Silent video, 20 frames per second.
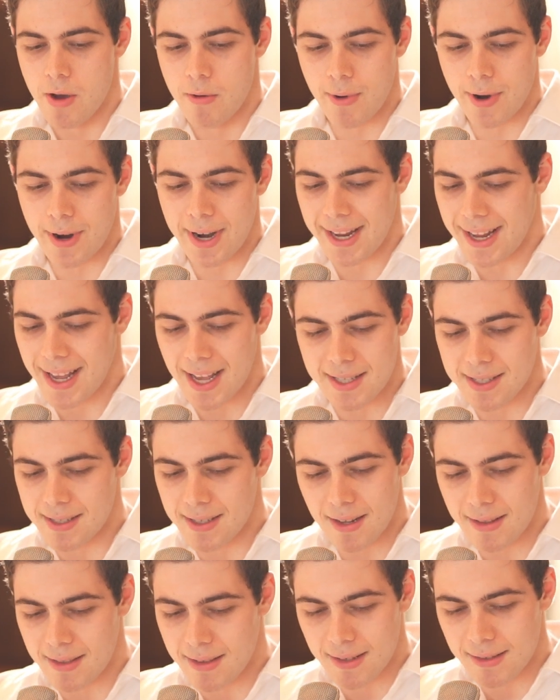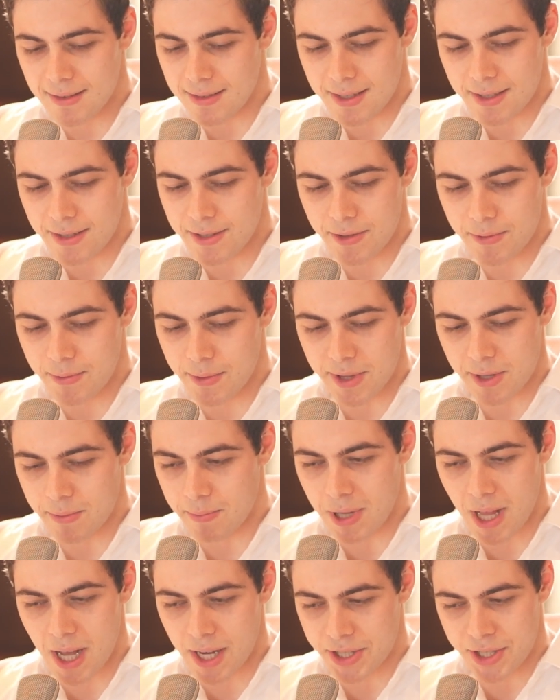where it has nothing to do with the
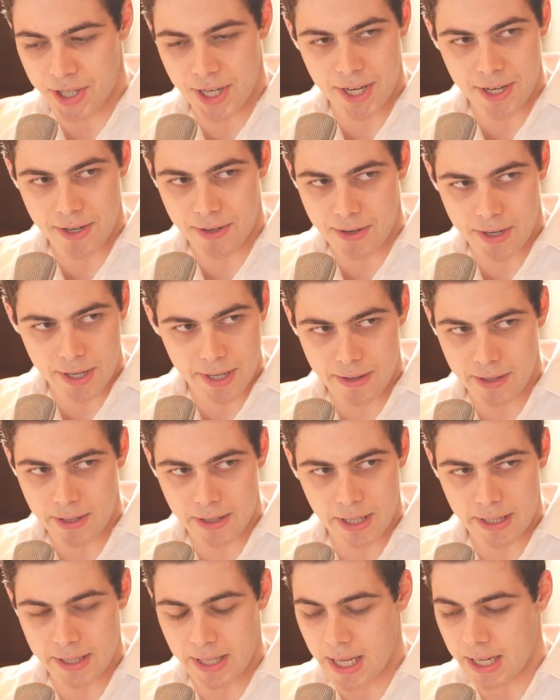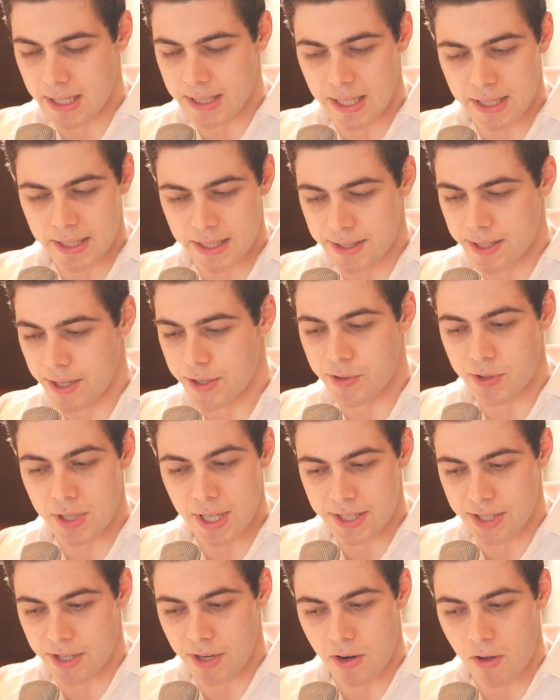blockchain or anything like that. It's not
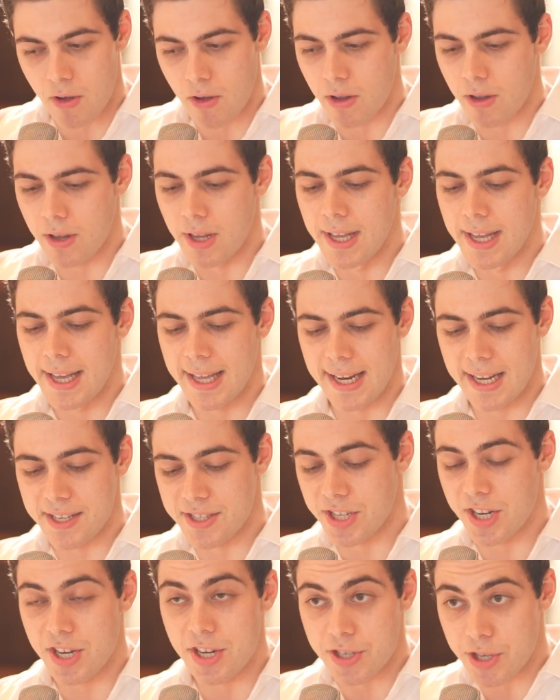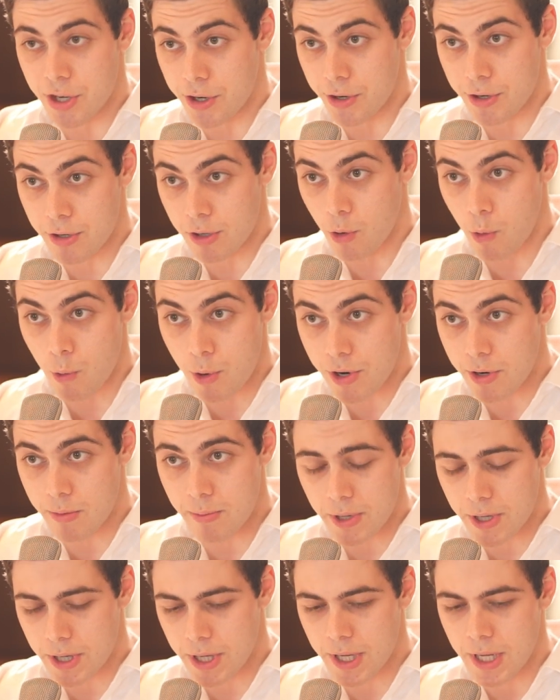decentralized at all. It has an internal order
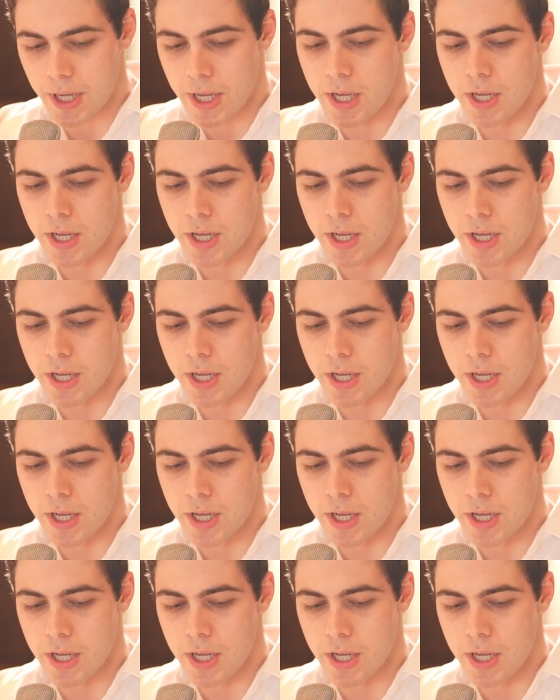book.